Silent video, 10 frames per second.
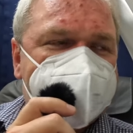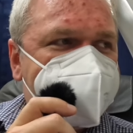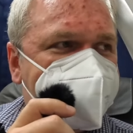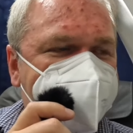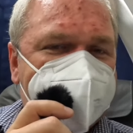
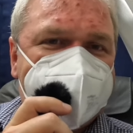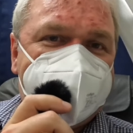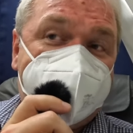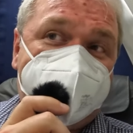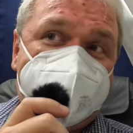So,
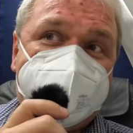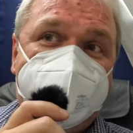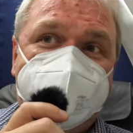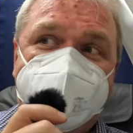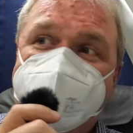yeah, we'll
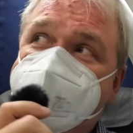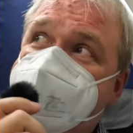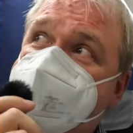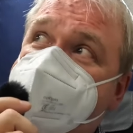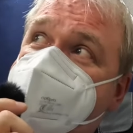see.
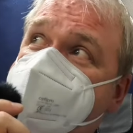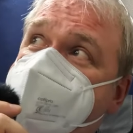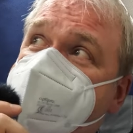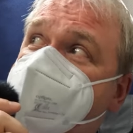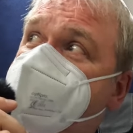
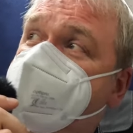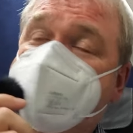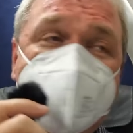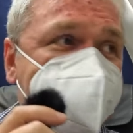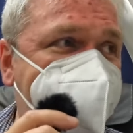Still
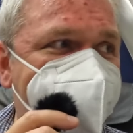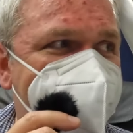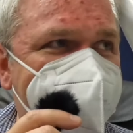boarding, but